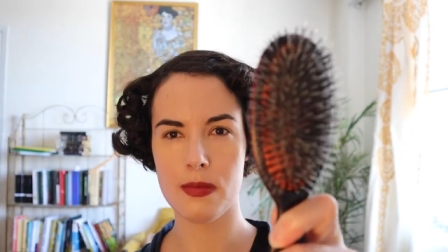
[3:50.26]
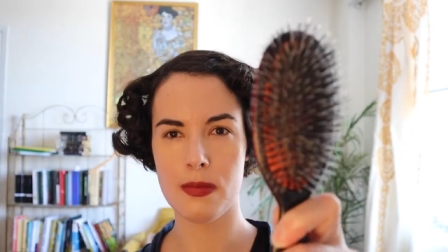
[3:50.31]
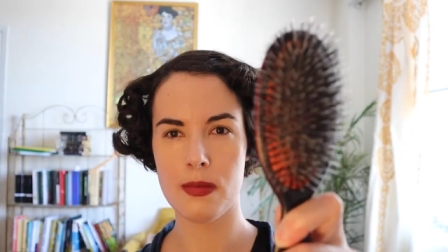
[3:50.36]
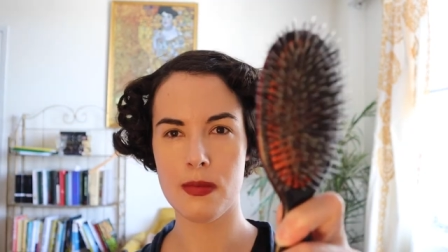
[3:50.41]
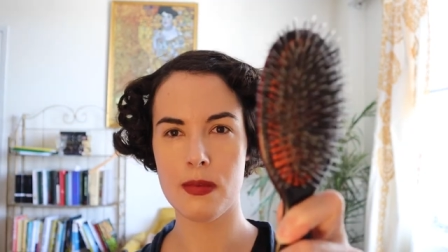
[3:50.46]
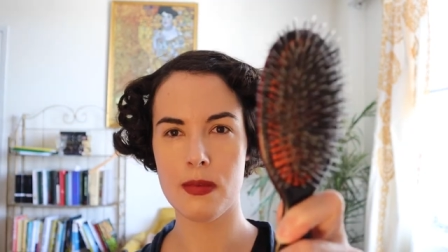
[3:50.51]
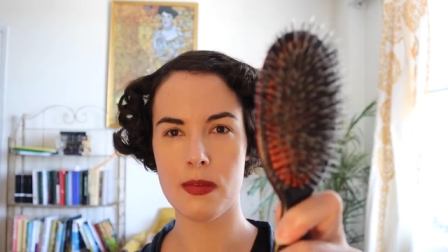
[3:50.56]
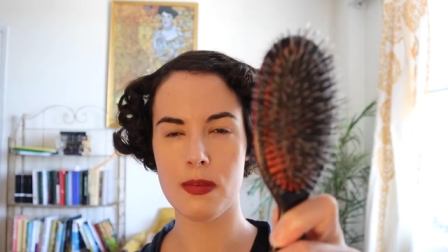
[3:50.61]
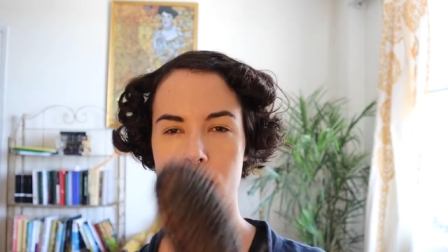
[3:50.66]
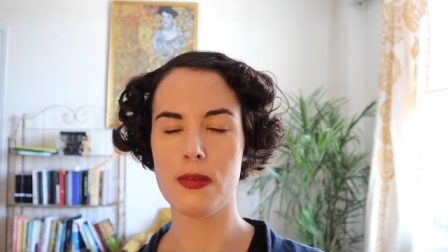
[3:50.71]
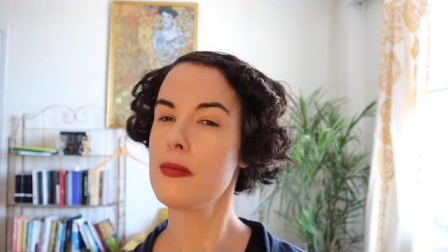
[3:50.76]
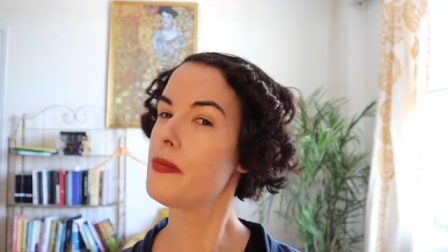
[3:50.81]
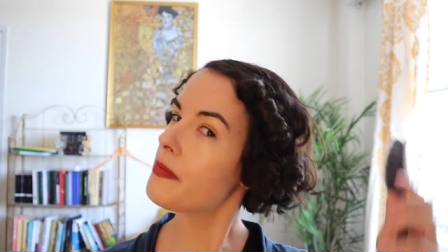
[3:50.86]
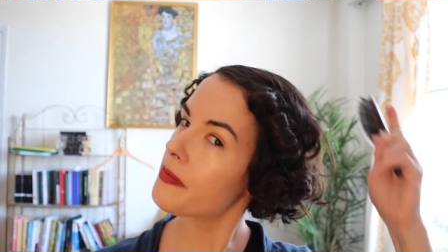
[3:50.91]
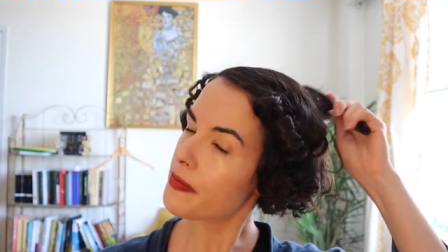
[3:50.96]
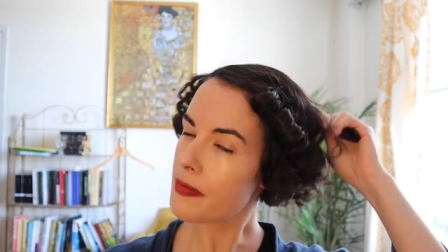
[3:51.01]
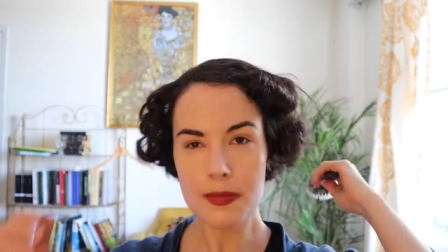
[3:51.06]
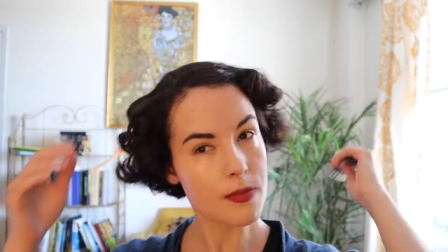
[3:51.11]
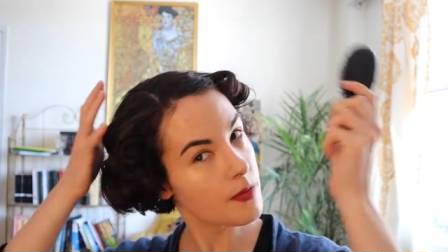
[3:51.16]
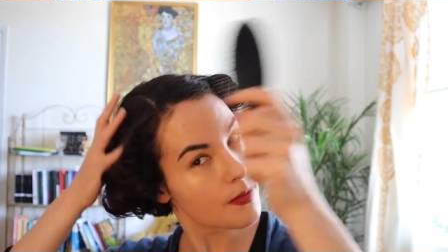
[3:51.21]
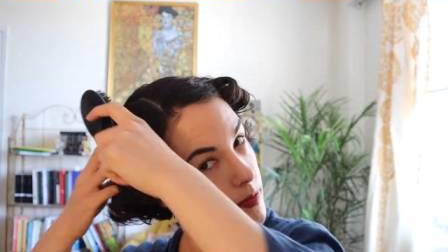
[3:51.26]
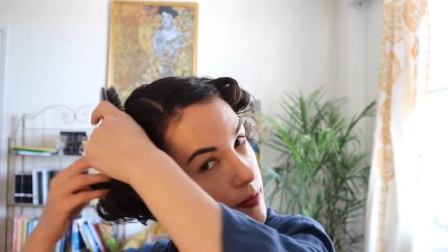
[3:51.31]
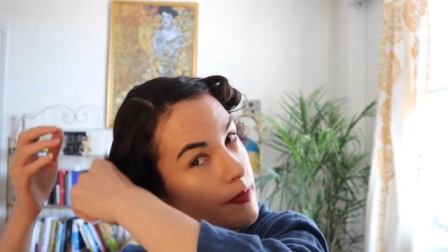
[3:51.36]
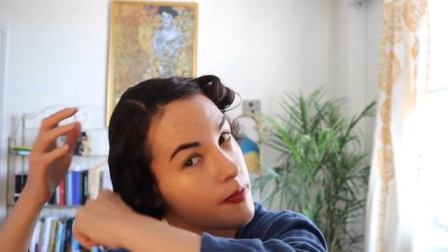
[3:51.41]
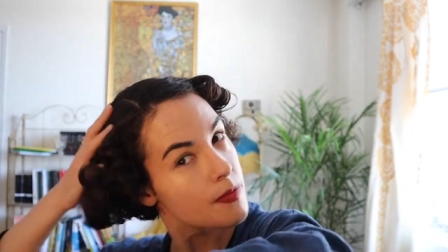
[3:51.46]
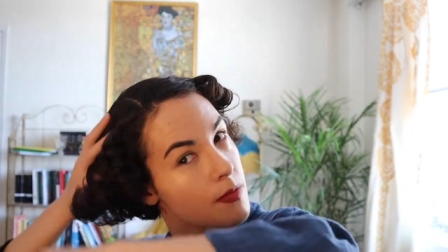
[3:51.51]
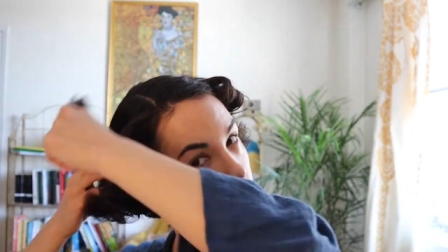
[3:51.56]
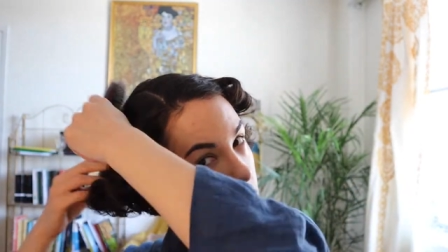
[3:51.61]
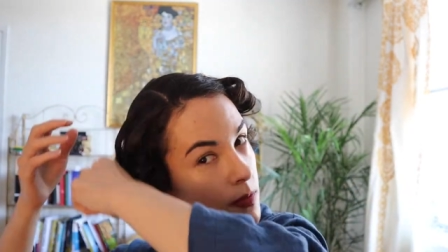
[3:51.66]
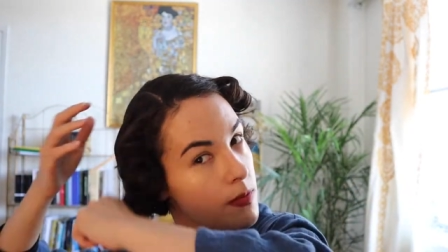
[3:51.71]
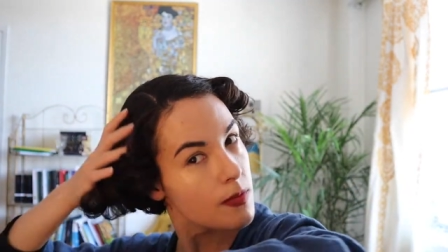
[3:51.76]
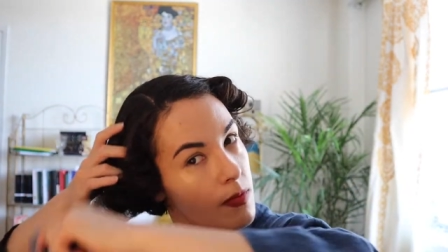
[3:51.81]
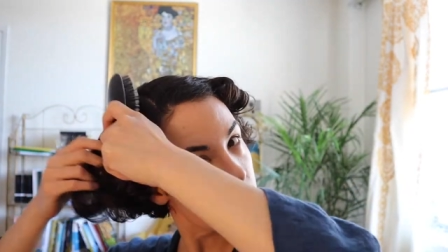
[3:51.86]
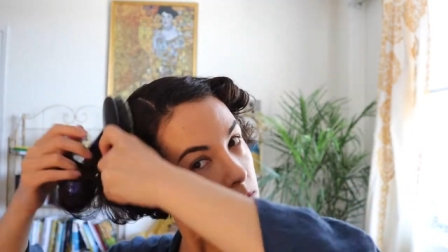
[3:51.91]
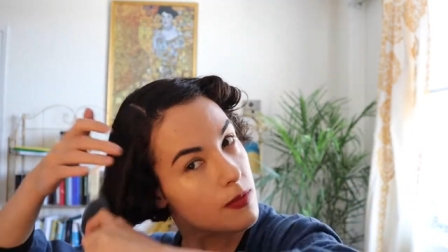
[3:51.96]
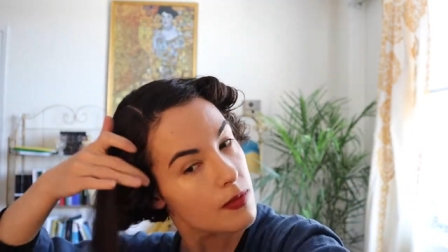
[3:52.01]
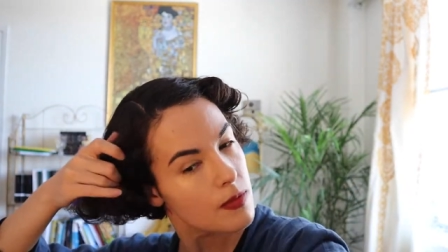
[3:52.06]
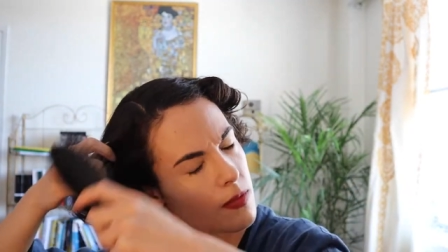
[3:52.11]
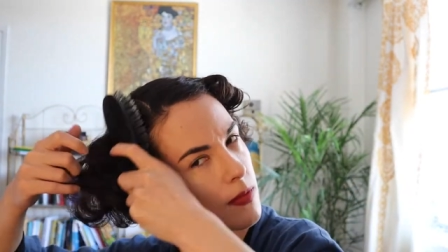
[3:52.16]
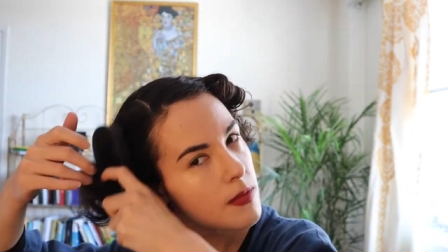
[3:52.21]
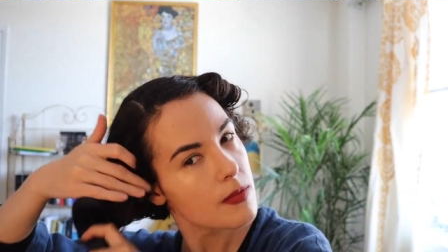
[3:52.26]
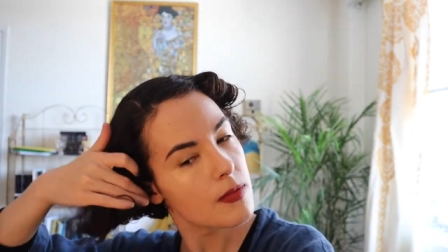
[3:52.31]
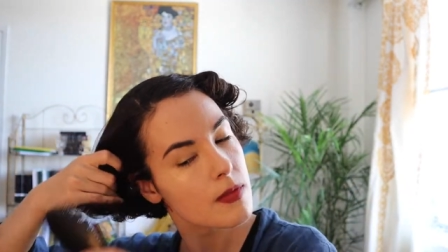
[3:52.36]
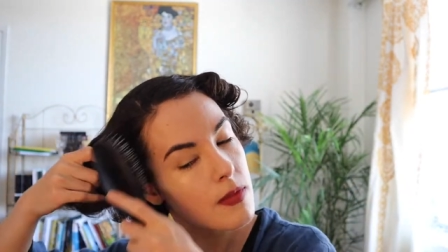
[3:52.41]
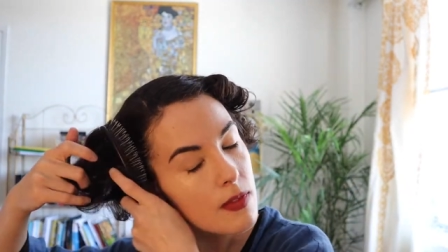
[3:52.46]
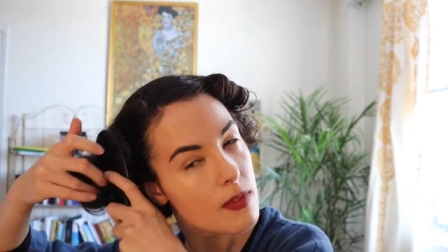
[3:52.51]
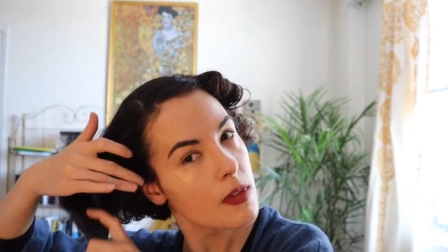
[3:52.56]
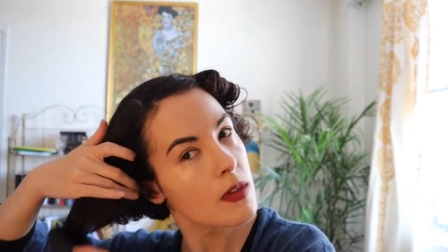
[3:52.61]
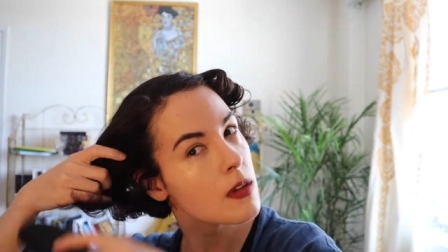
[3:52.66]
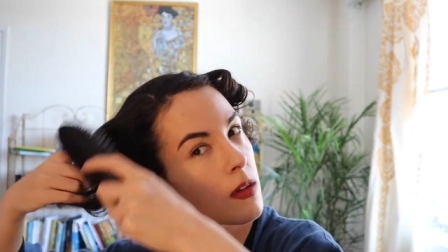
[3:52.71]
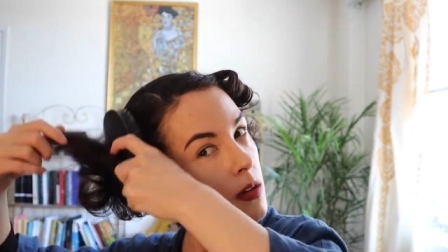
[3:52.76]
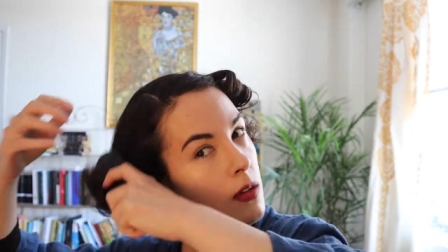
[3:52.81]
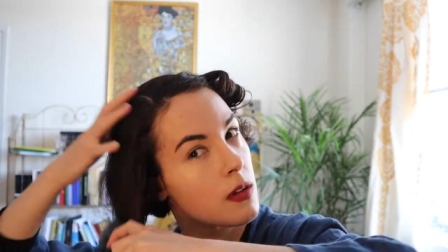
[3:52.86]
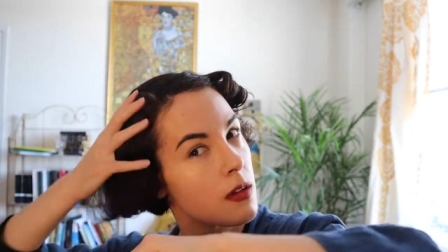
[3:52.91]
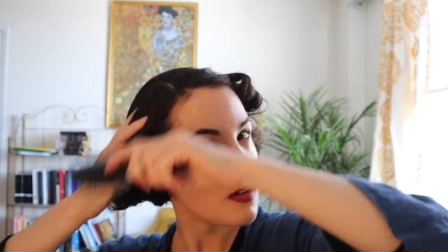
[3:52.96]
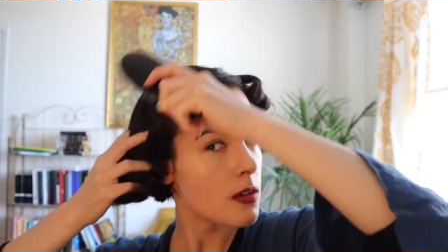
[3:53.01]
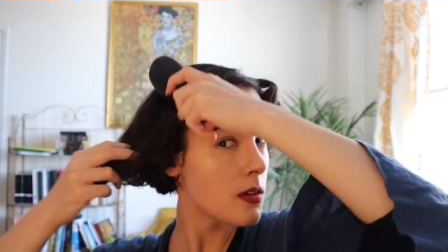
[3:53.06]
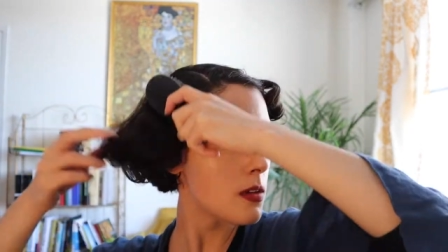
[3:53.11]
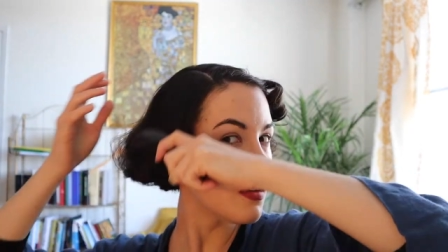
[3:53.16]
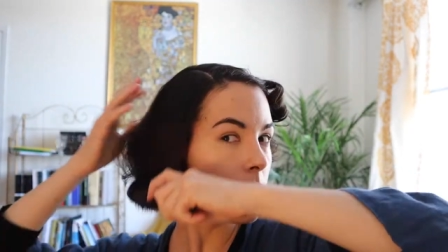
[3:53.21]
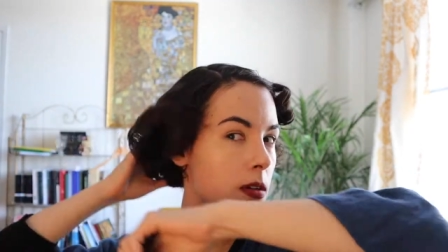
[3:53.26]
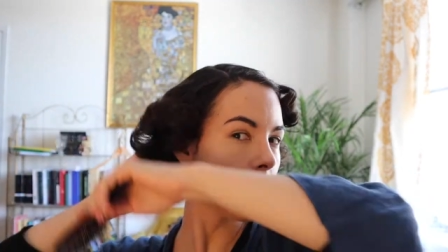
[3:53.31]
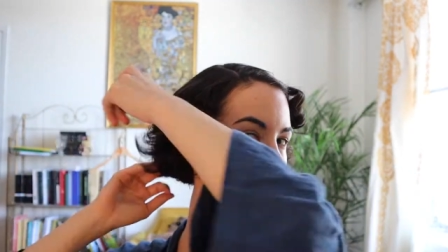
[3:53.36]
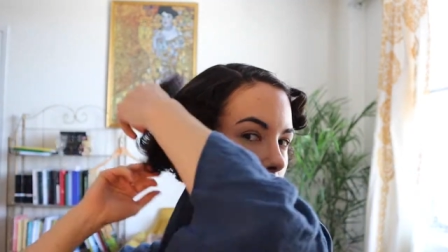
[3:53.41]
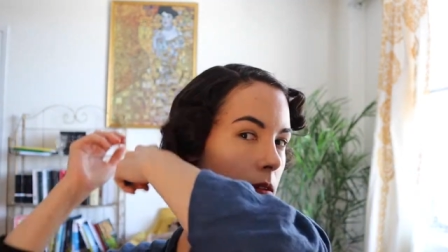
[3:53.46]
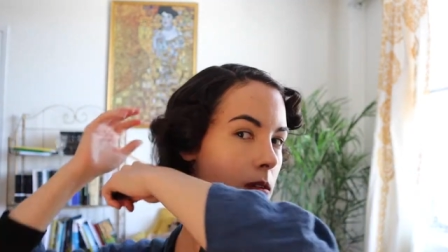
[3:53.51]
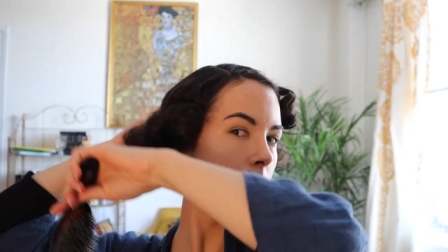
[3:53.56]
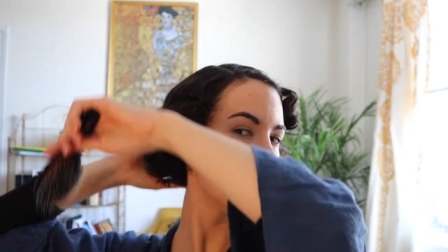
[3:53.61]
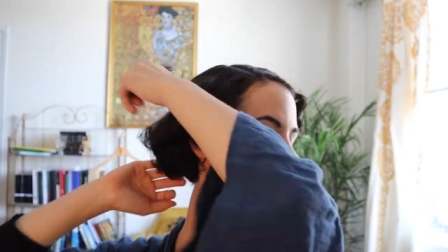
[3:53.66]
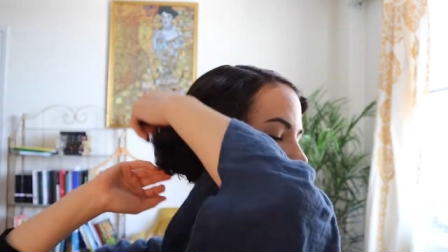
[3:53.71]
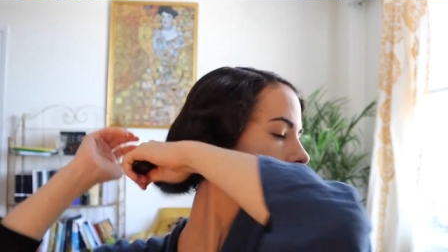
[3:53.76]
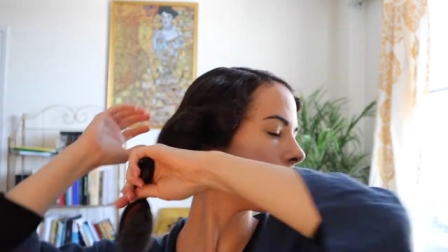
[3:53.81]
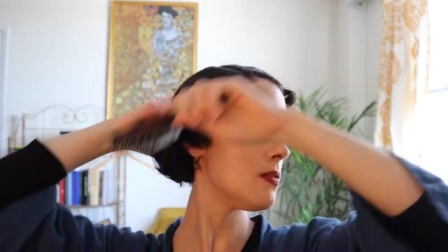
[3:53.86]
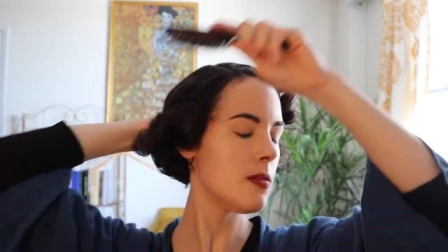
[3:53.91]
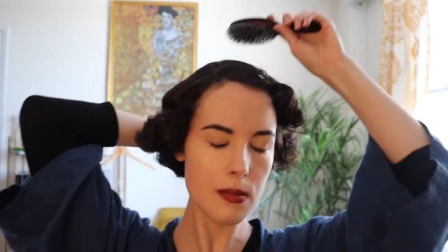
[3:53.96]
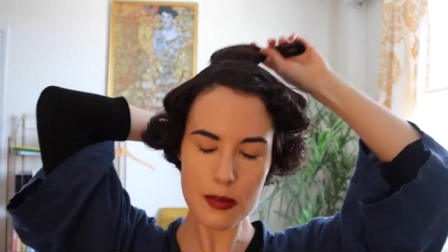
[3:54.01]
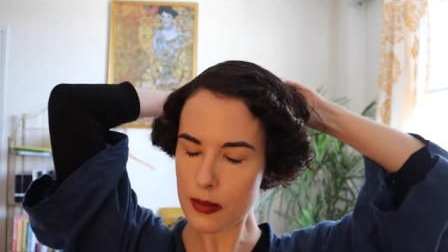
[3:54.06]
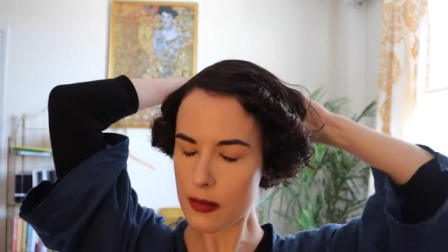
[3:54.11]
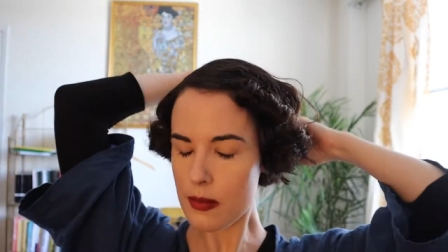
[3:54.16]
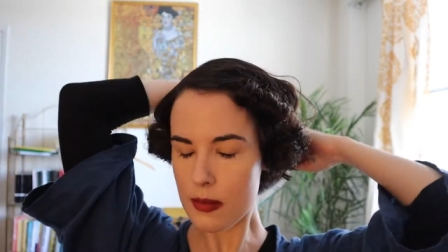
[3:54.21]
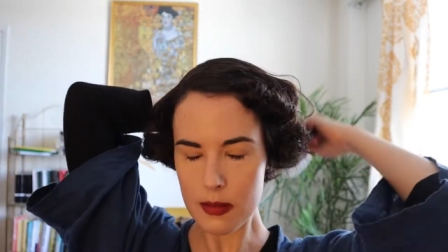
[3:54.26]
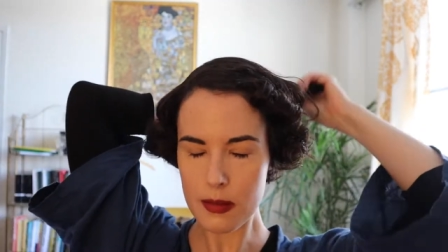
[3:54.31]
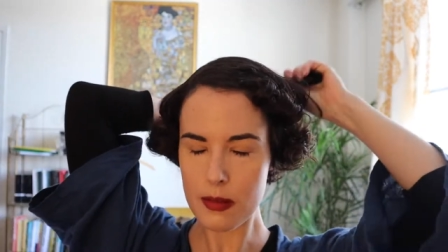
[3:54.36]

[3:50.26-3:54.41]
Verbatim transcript: Pearson brush and it helps to just kind of